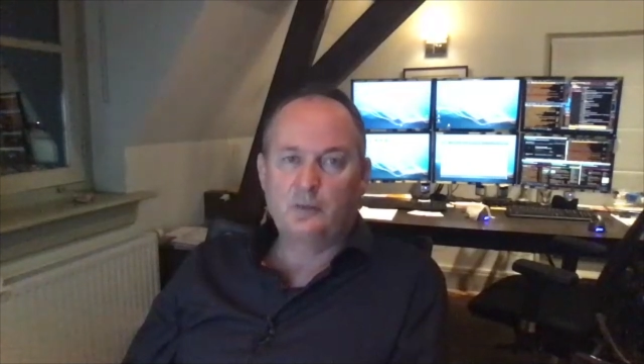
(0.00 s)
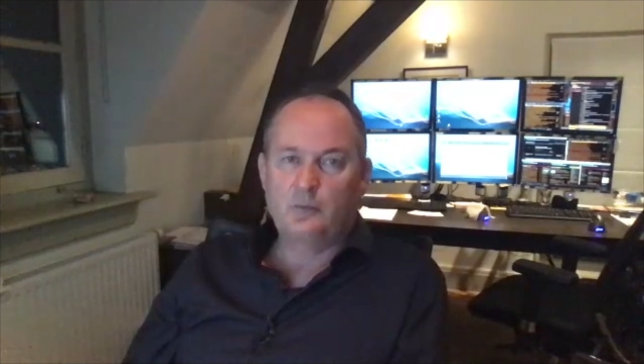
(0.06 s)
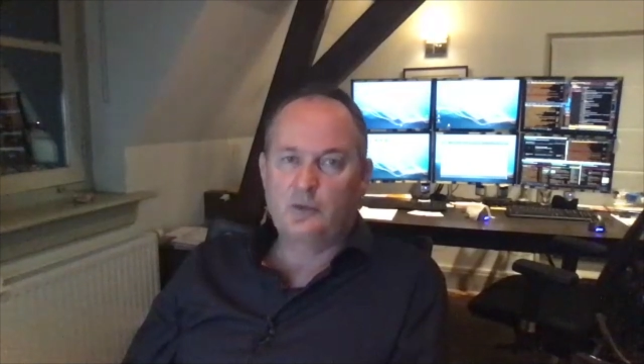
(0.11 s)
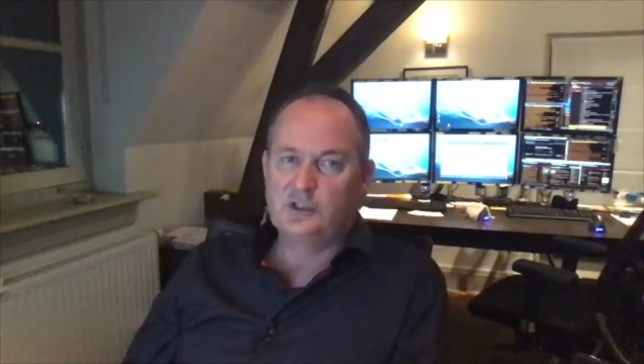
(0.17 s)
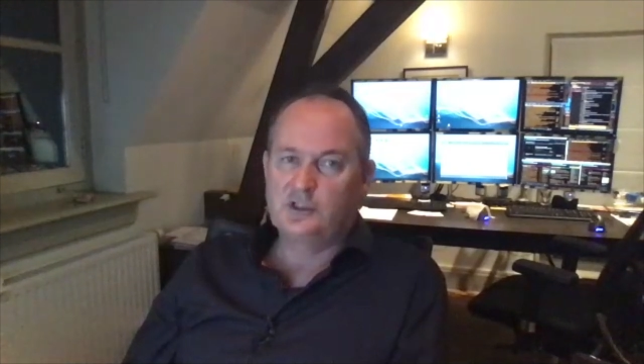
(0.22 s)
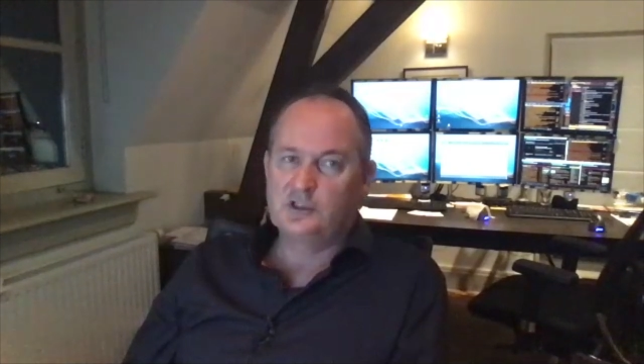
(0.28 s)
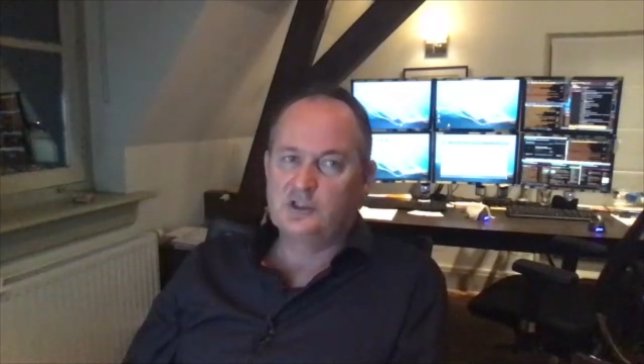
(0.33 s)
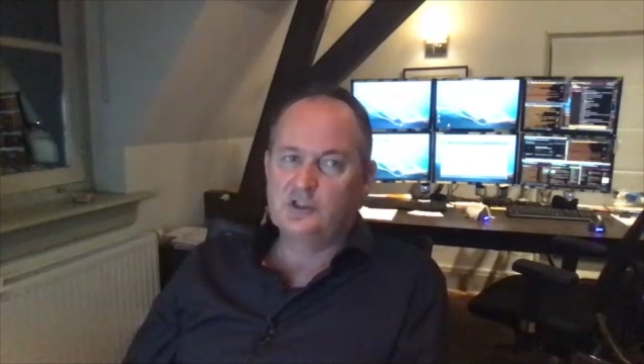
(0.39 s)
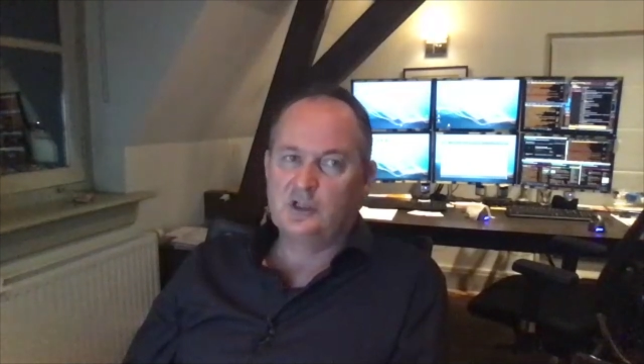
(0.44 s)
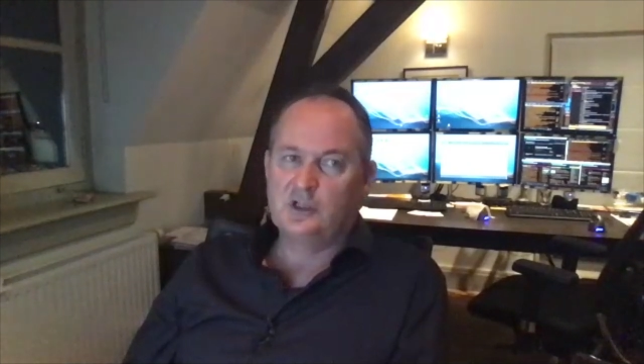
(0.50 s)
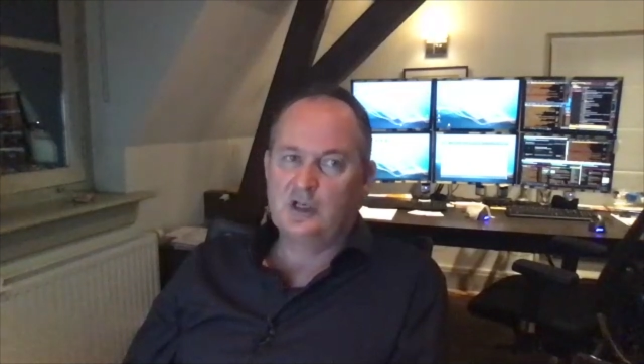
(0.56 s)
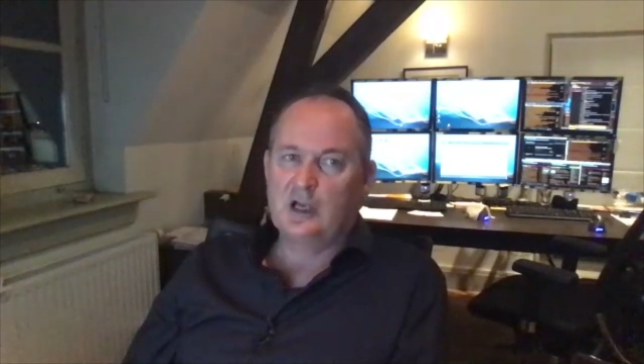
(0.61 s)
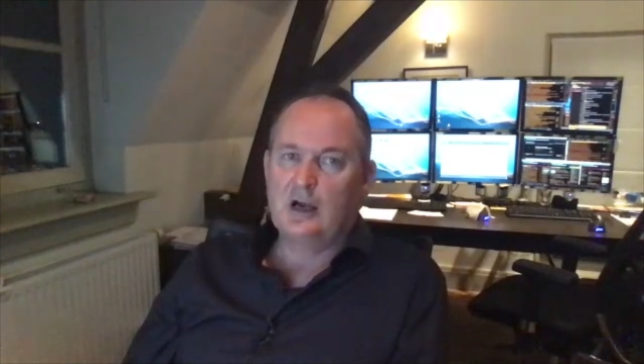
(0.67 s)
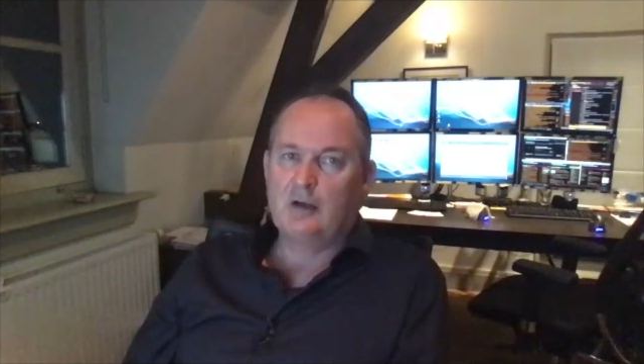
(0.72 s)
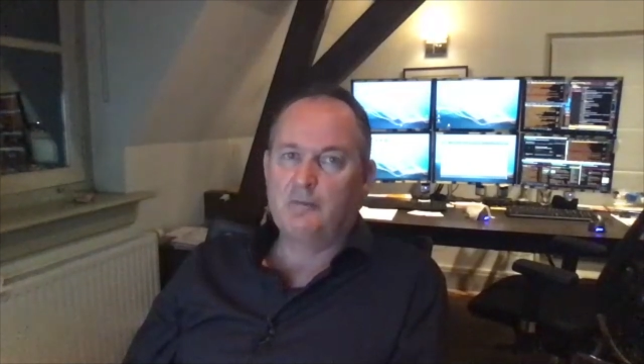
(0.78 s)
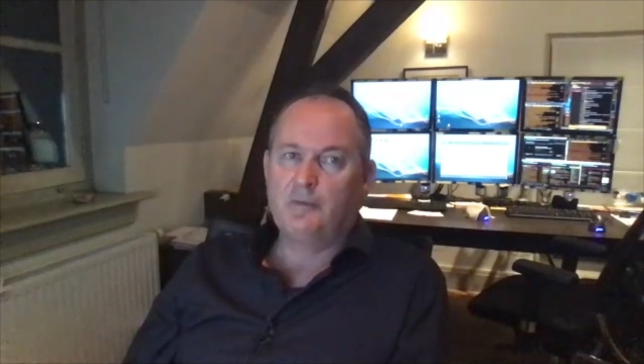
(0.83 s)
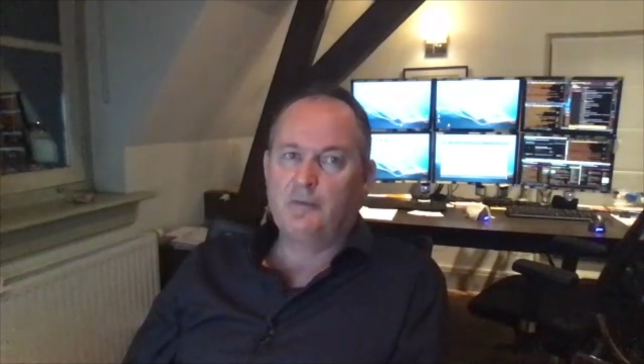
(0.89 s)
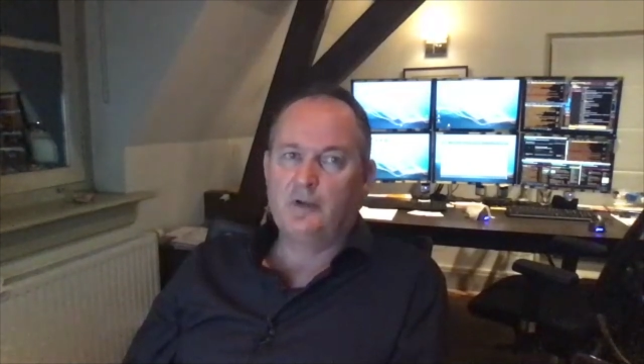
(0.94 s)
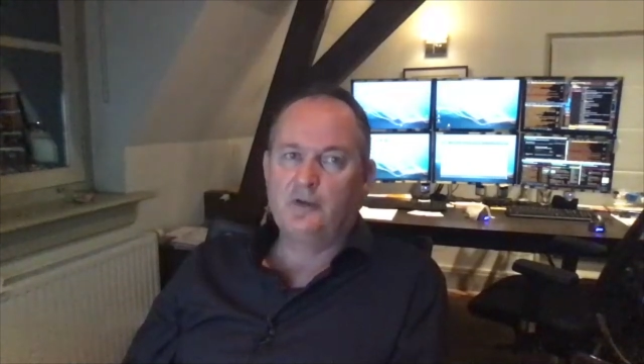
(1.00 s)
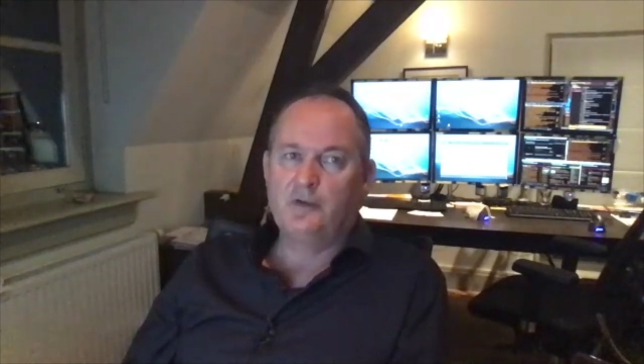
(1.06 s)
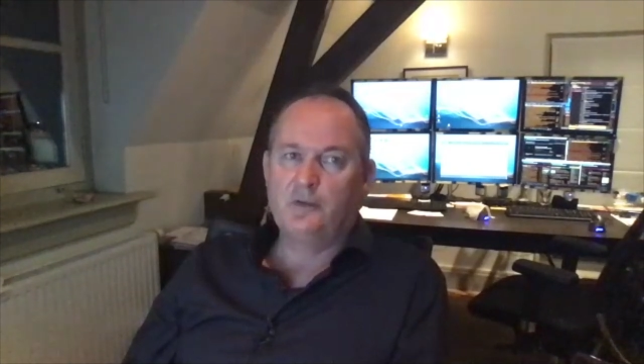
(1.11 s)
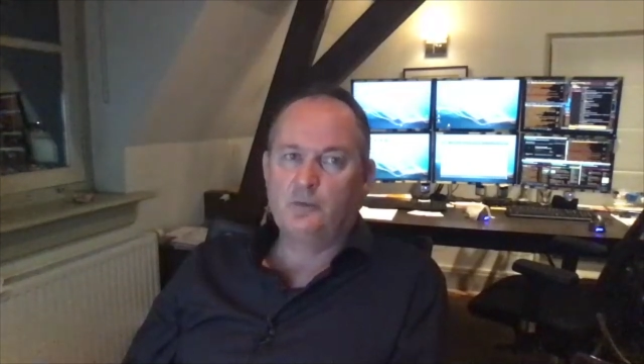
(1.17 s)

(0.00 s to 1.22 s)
which is in our fund,